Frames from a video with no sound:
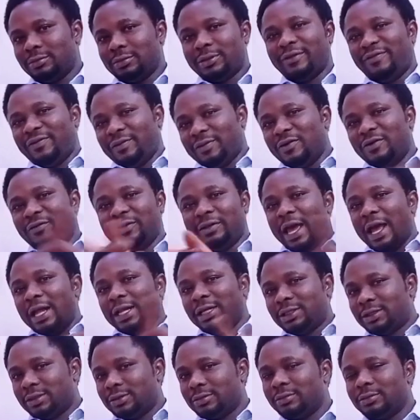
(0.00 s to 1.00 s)
If you don't get
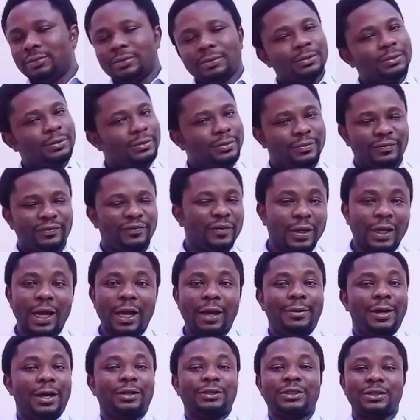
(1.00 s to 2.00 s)
it, forget
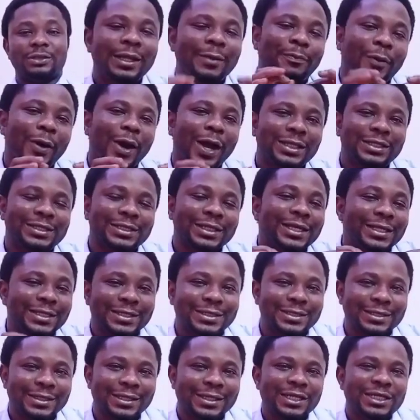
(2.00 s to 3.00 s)
about it. The point
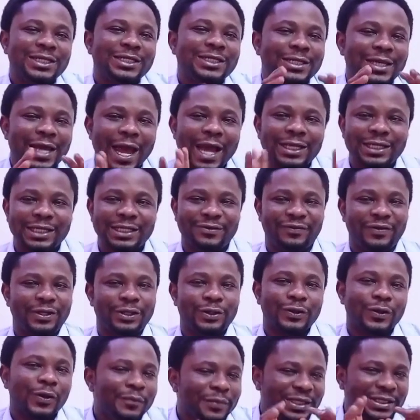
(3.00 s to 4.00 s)
is, share this
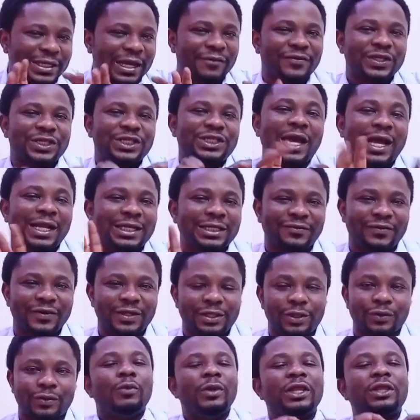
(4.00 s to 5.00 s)
video, don't be selfish, share this
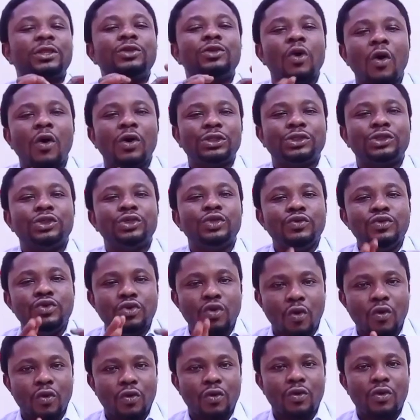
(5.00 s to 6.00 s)
video with those you
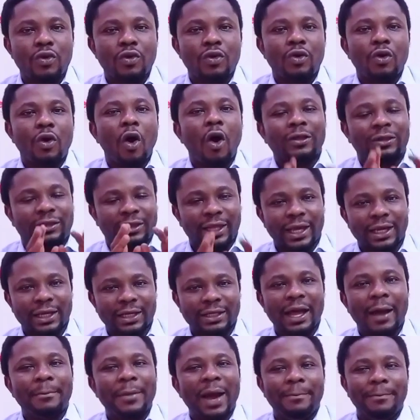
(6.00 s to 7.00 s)
know or
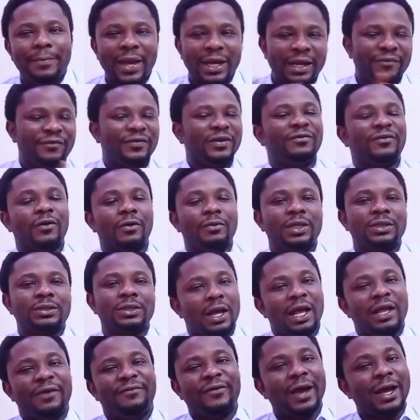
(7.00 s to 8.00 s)
think that might benefit from it.
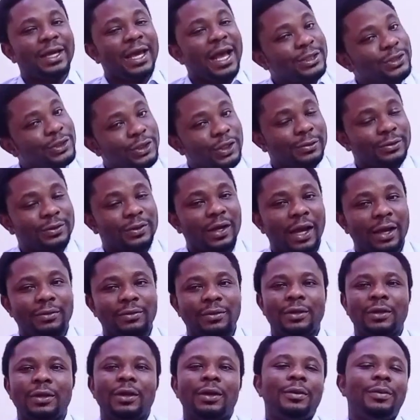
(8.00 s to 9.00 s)
And if you are yet to
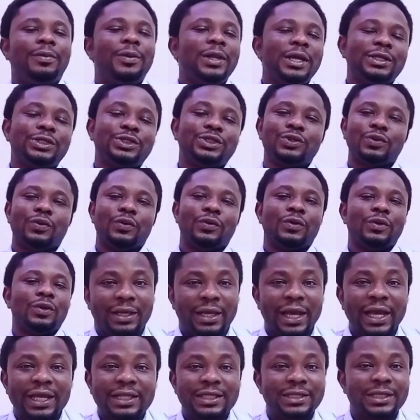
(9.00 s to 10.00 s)
subscribe, please do
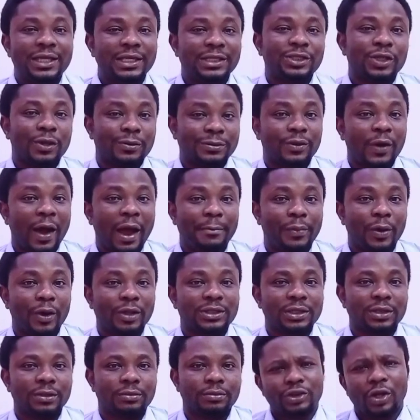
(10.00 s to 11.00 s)
hit the subscribe
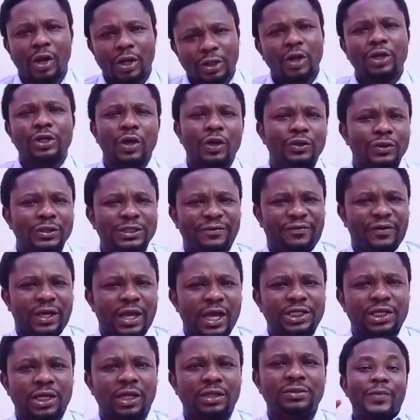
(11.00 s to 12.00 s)
button, turn on your
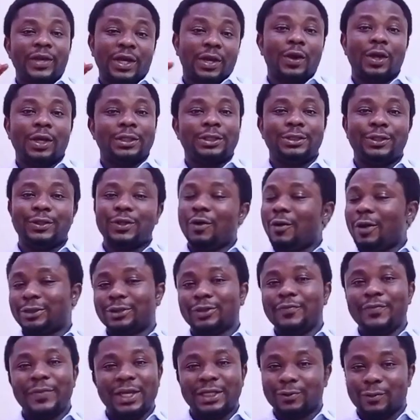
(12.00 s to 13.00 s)
notification, because you don't want
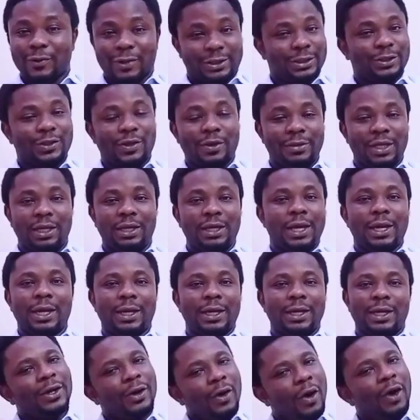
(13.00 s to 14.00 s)
to miss what is coming
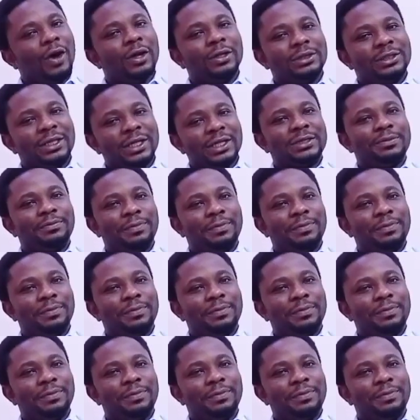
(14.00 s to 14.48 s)
here on this